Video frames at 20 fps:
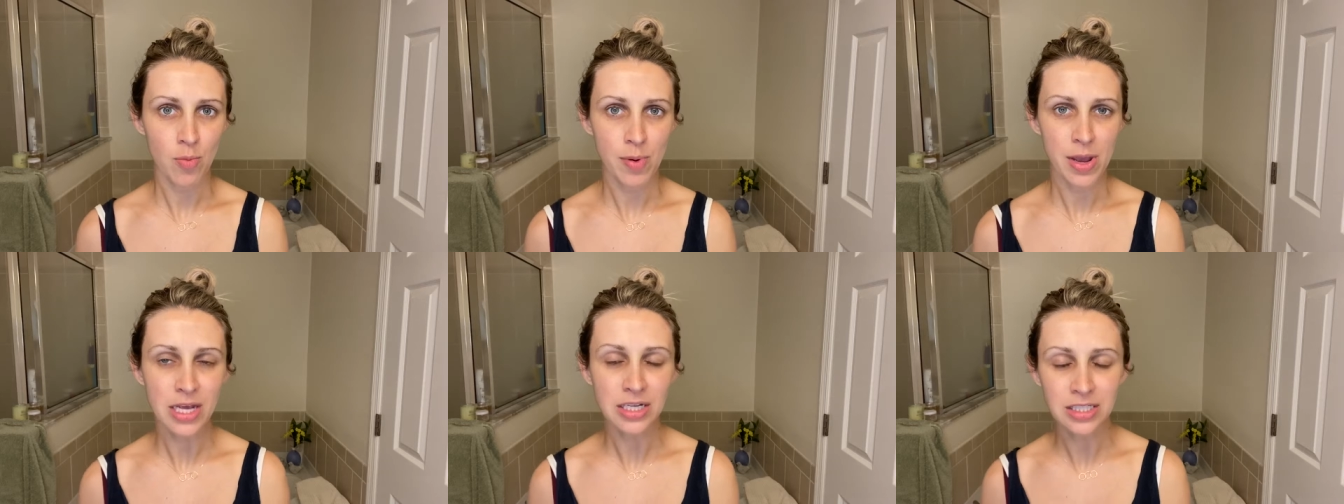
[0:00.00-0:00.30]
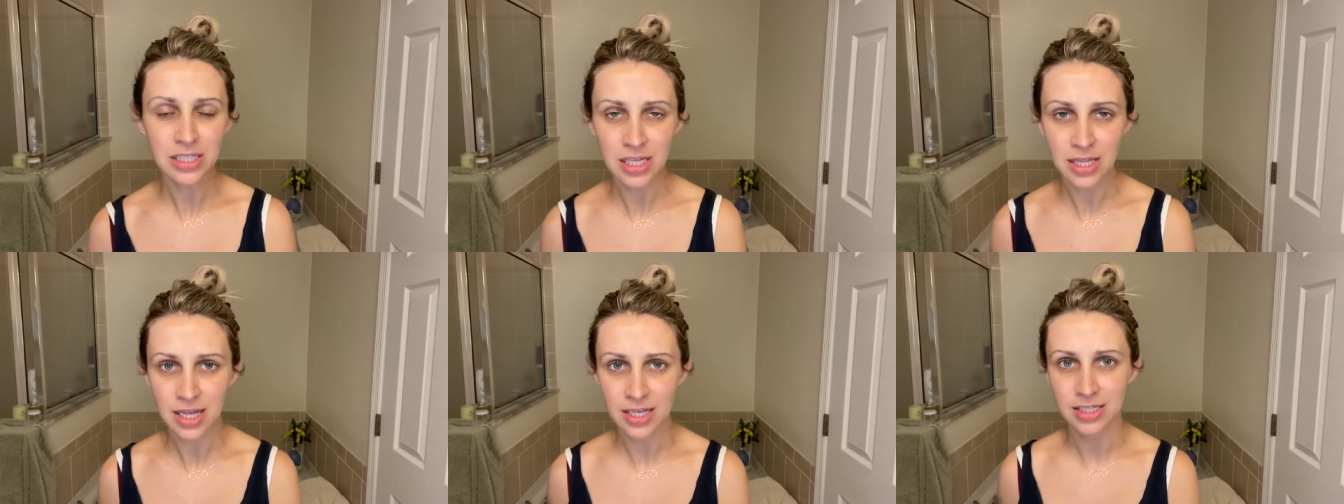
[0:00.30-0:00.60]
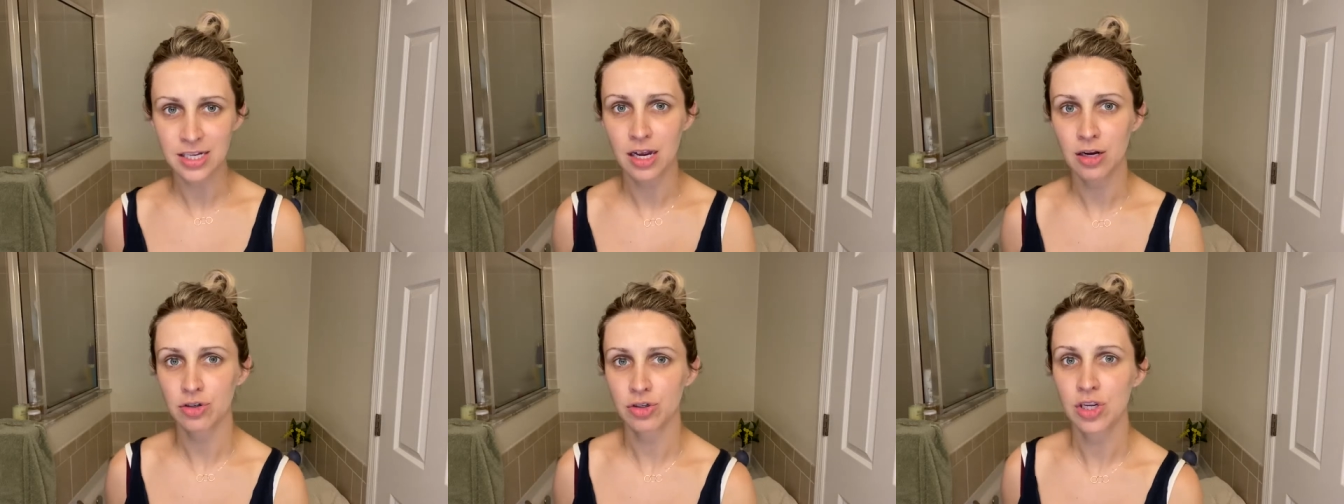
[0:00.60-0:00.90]
based, and that's
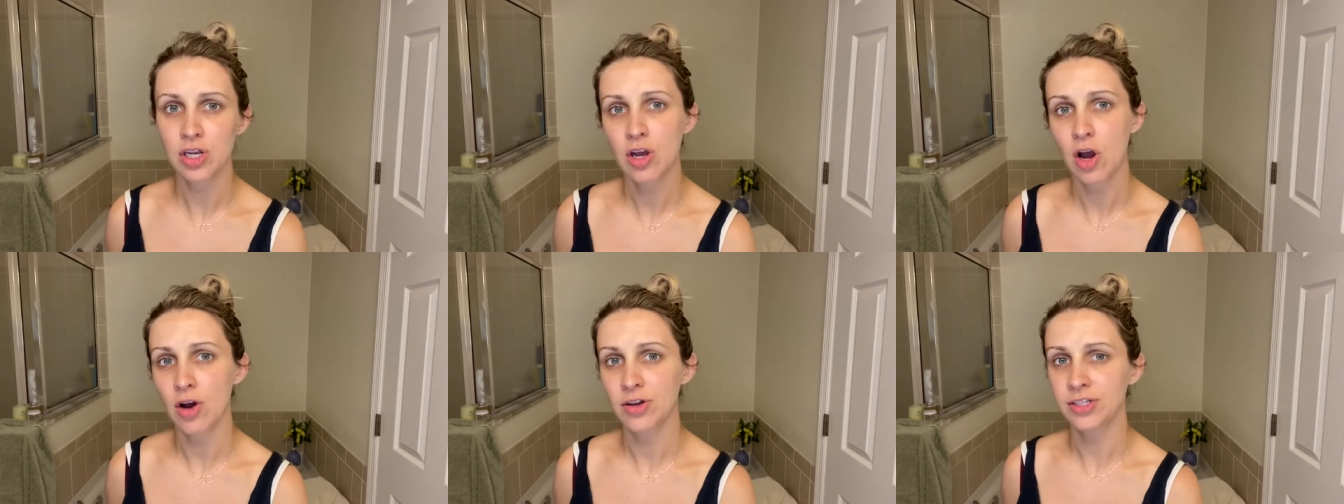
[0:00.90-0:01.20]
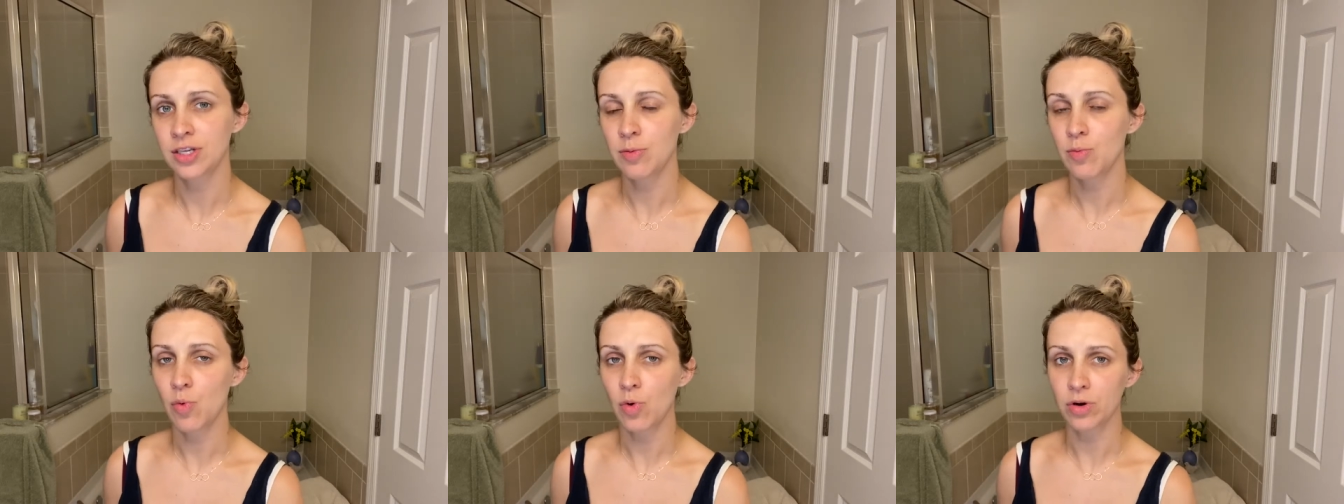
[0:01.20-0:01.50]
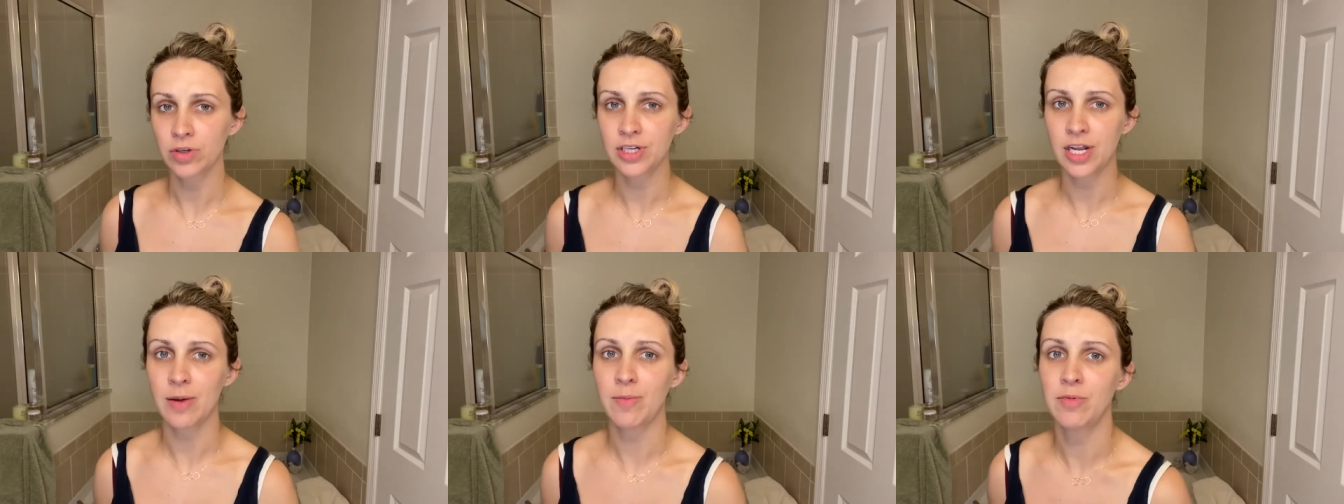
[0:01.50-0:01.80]
actually causing more
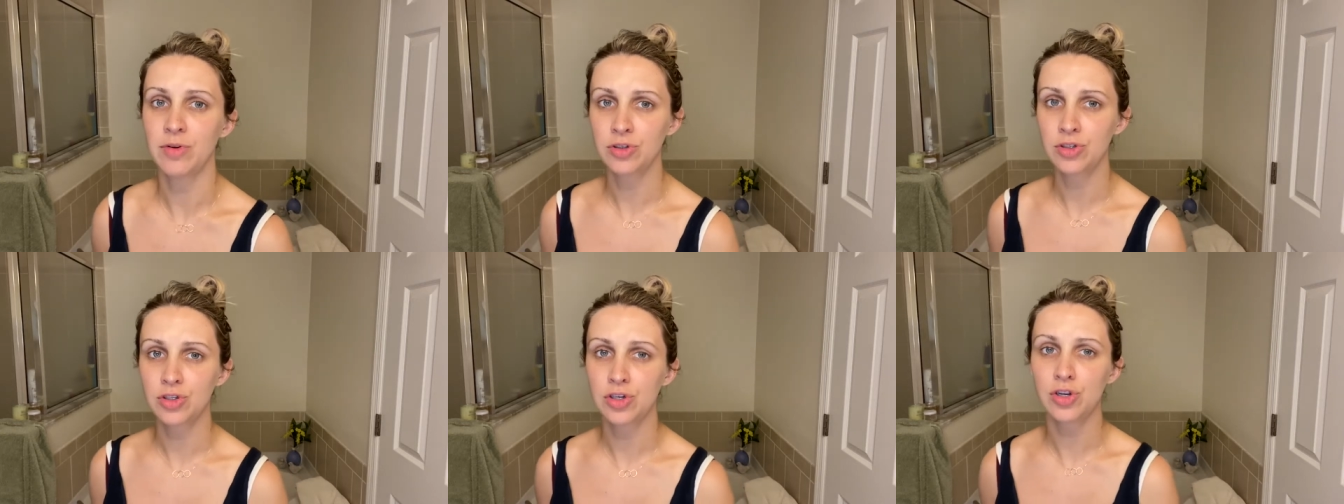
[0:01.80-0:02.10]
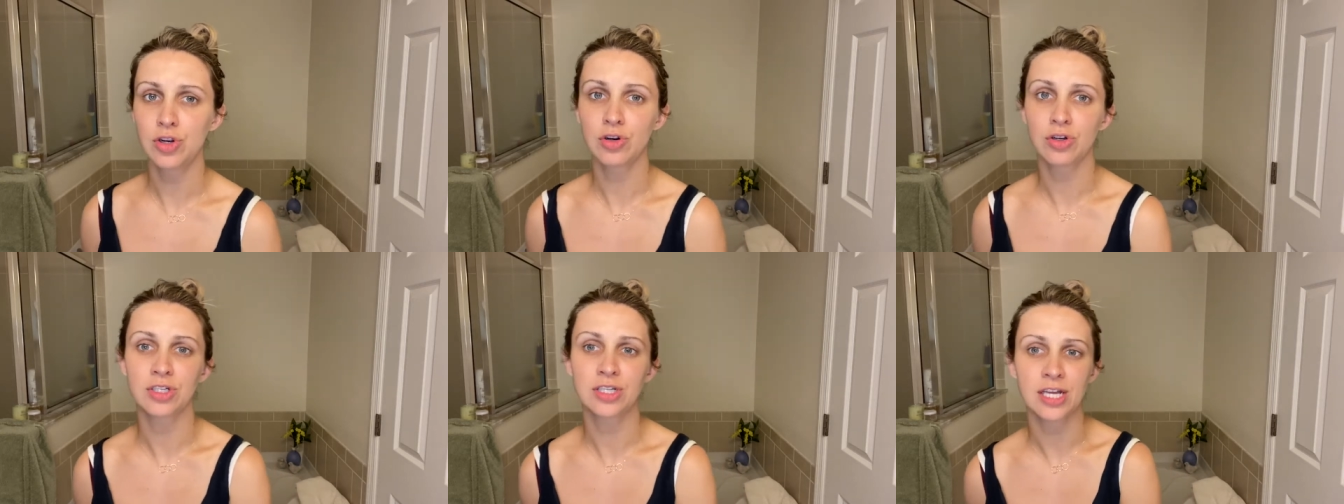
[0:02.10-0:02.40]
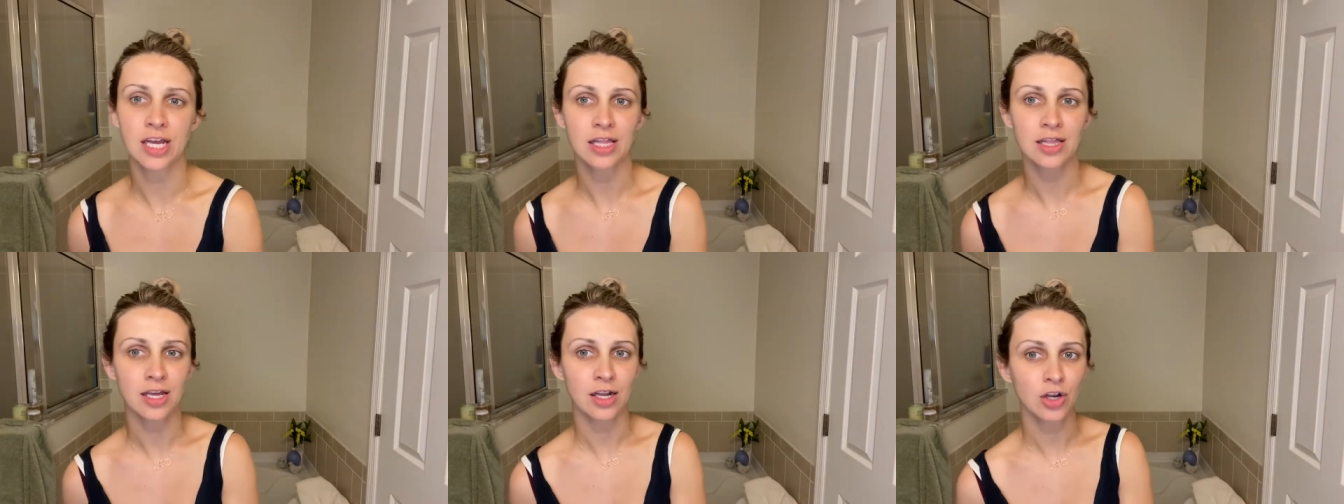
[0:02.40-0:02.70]
damage to your
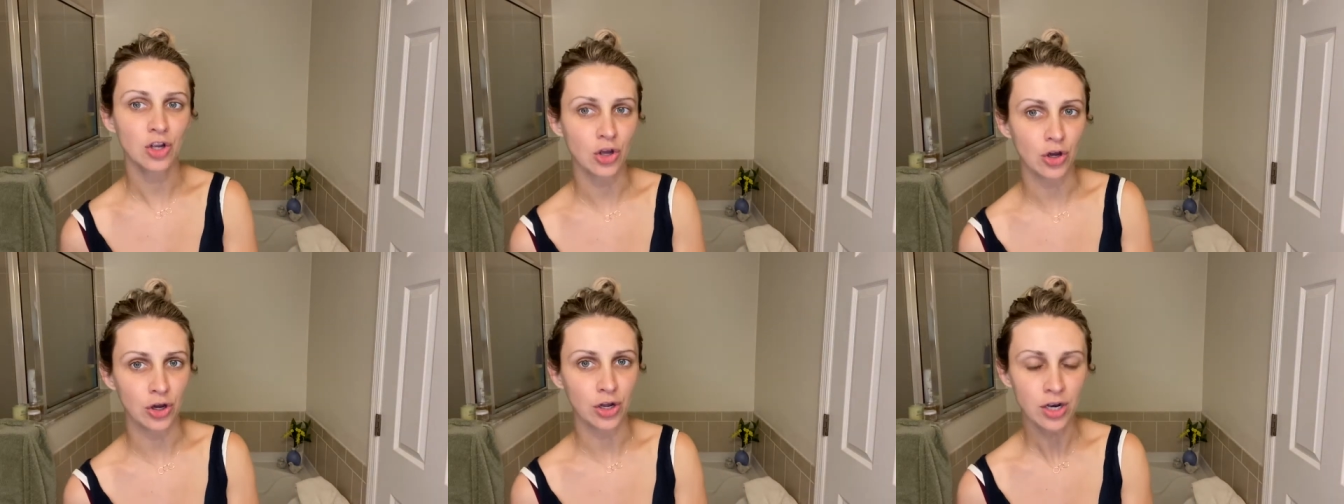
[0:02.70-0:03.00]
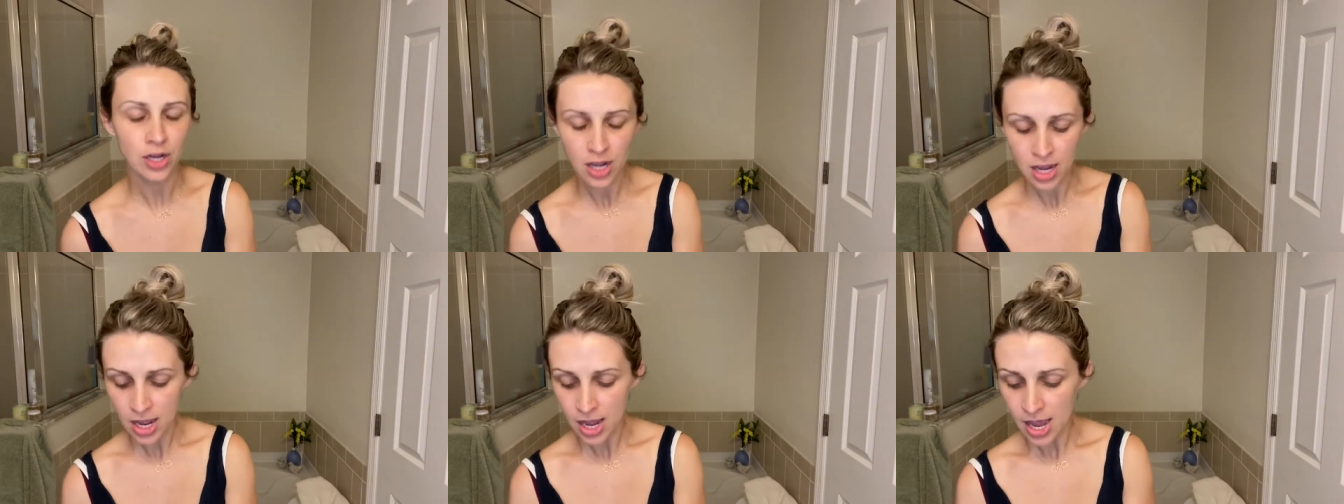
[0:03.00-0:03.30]
skin than good.